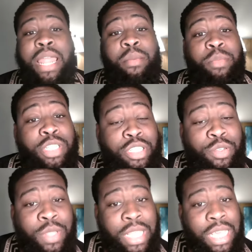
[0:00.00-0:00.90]
you want to move
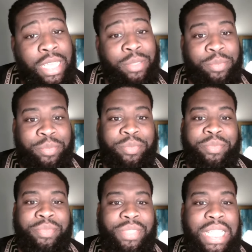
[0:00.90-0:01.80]
on to number two?
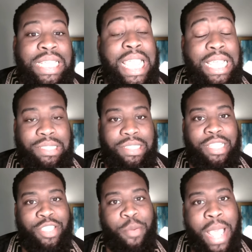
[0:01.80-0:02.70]
Yes.
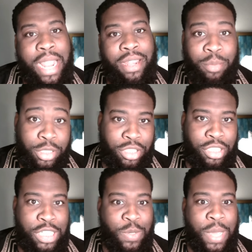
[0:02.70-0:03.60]
So my number
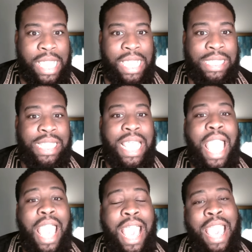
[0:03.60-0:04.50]
2 mm-hmm. is
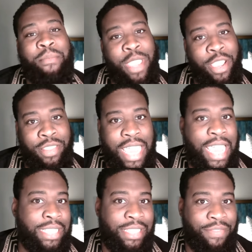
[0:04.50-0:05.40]
I married the
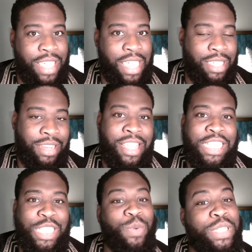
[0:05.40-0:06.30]
anti fan.
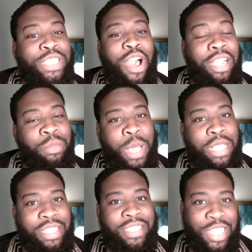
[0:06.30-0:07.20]
So we talked
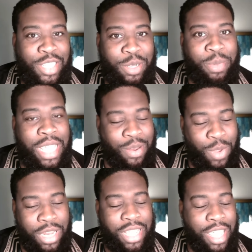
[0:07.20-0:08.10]
about this a little bit in
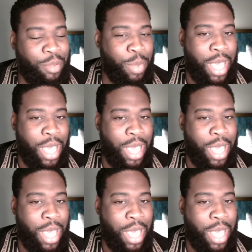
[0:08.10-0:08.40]
one of the other